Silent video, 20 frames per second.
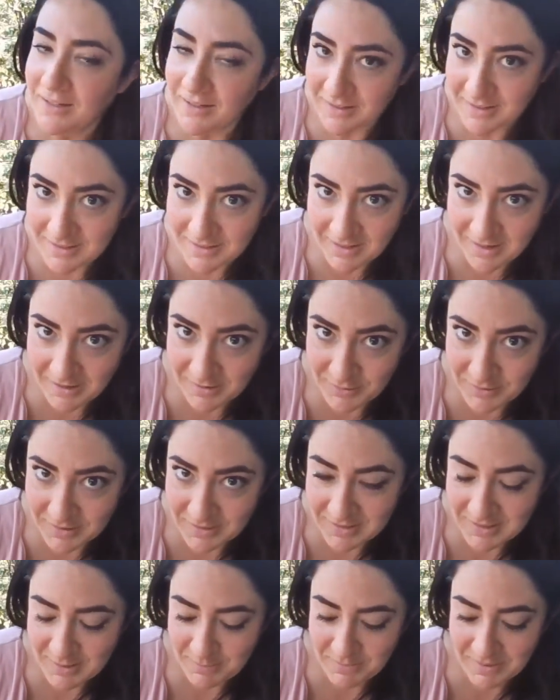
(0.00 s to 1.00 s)
It's not
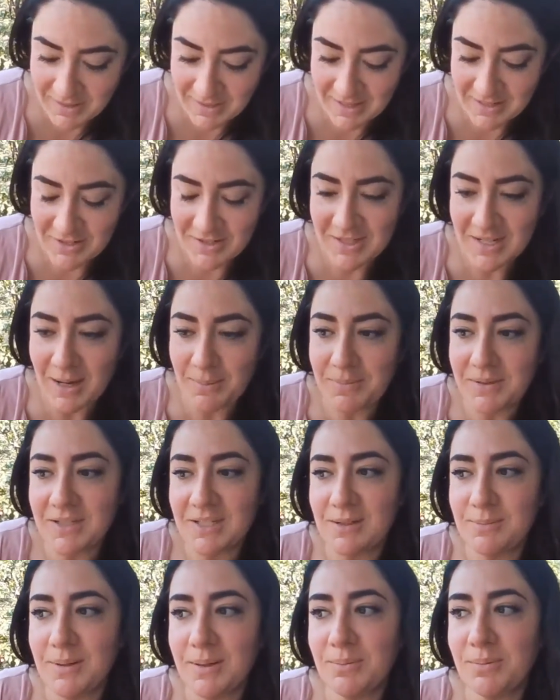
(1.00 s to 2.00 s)
really something that just happens
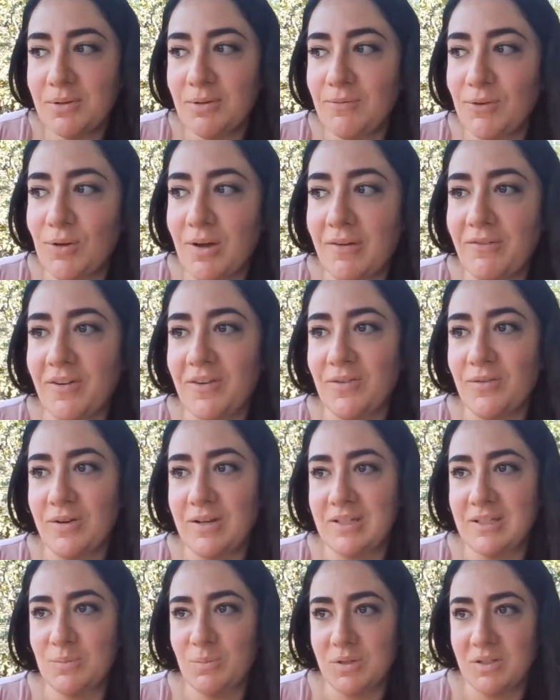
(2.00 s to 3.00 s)
to people. If you have
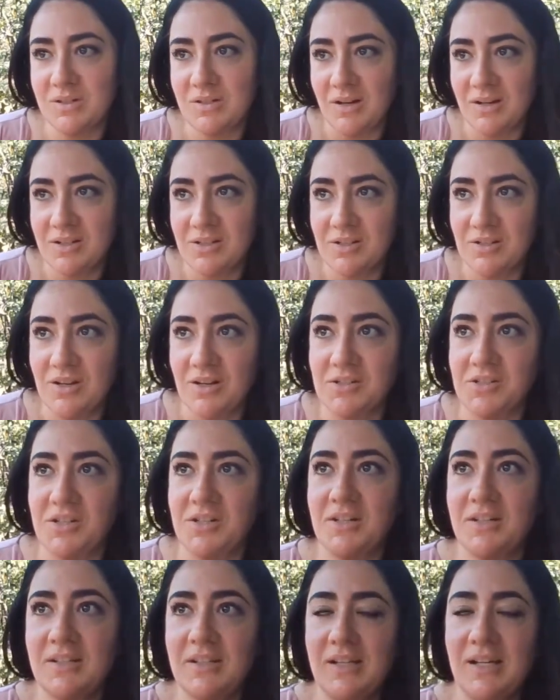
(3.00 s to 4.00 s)
arthritis, please talk to your
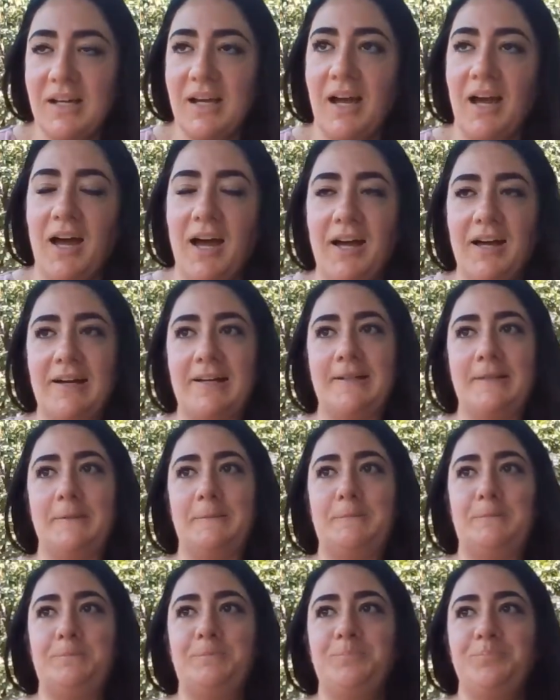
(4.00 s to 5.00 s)
doctor.
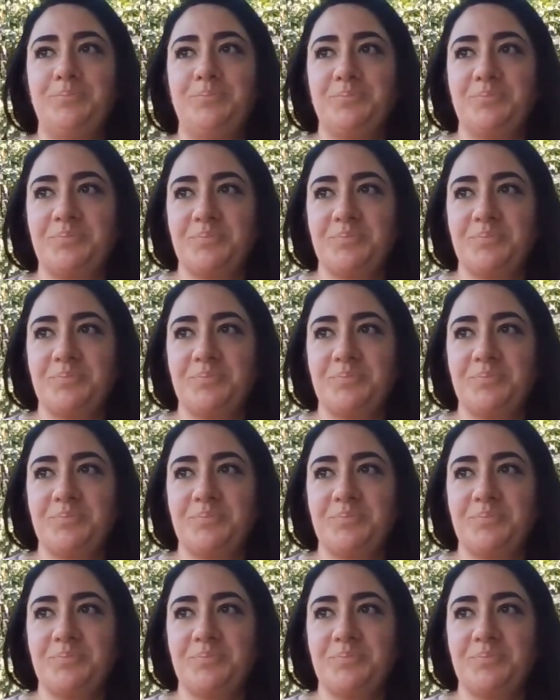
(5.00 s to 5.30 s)
Um,